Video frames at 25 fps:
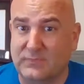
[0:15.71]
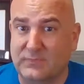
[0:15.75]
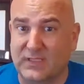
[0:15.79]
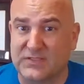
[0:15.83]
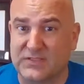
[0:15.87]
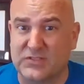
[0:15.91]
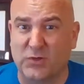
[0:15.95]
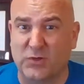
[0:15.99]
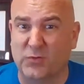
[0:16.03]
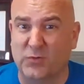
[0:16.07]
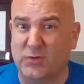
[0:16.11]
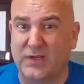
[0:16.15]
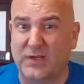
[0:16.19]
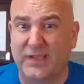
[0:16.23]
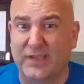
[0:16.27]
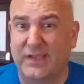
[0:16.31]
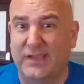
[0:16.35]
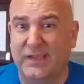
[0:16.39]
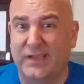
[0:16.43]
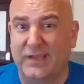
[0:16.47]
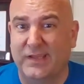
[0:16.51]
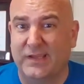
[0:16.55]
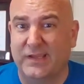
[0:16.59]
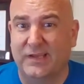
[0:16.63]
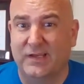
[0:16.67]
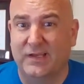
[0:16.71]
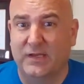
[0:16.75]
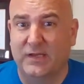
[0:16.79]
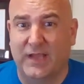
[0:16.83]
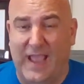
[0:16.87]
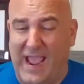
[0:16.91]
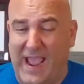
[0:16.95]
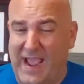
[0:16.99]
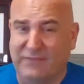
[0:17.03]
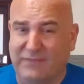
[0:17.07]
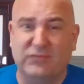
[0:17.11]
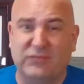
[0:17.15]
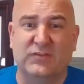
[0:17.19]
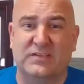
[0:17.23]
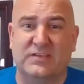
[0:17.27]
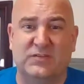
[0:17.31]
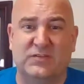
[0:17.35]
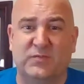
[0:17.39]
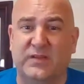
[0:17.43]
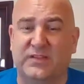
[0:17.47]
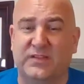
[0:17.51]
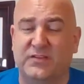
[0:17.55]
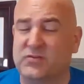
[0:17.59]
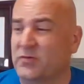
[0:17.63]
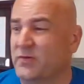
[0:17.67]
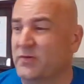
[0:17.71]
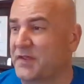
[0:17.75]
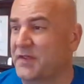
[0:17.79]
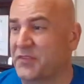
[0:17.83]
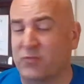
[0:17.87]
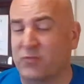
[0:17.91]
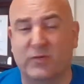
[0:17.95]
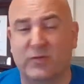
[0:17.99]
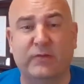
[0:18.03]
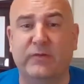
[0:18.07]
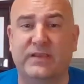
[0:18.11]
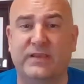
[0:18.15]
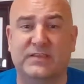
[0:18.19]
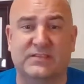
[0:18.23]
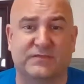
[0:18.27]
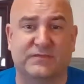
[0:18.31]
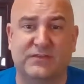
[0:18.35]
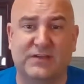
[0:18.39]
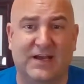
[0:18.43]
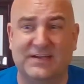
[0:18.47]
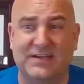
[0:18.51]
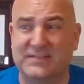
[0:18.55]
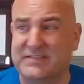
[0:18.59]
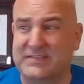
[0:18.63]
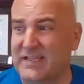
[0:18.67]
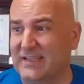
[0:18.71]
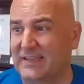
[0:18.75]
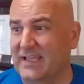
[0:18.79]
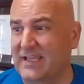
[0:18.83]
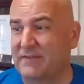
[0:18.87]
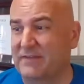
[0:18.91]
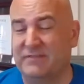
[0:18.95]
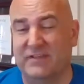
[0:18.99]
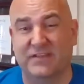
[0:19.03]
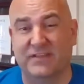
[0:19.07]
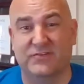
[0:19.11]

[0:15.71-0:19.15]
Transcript: So after this week, there's only 3 weeks of content left,